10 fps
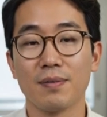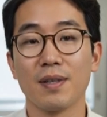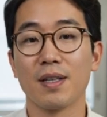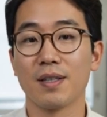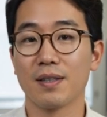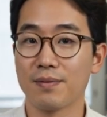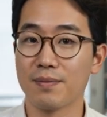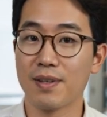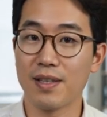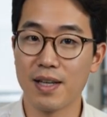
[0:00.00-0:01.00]
Here,
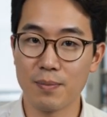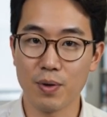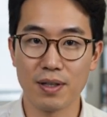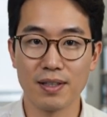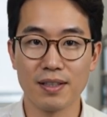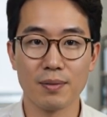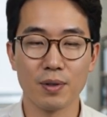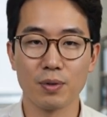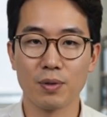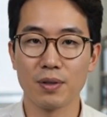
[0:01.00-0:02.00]
the team pointed the same
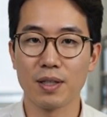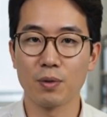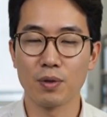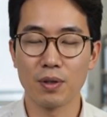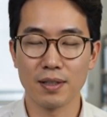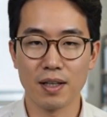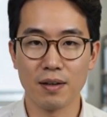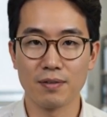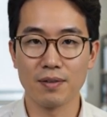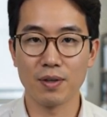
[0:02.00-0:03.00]
tool at the aurora
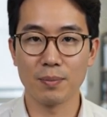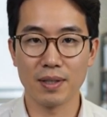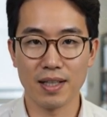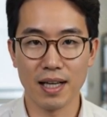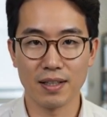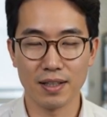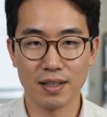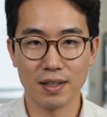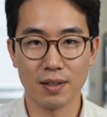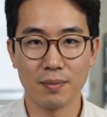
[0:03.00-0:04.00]
itself, hoping to catch a
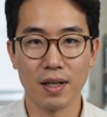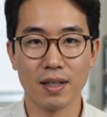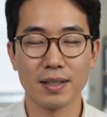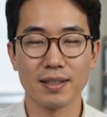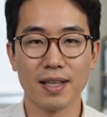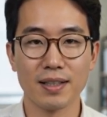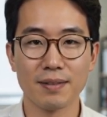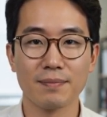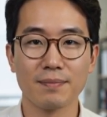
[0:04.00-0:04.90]
signature buried inside it.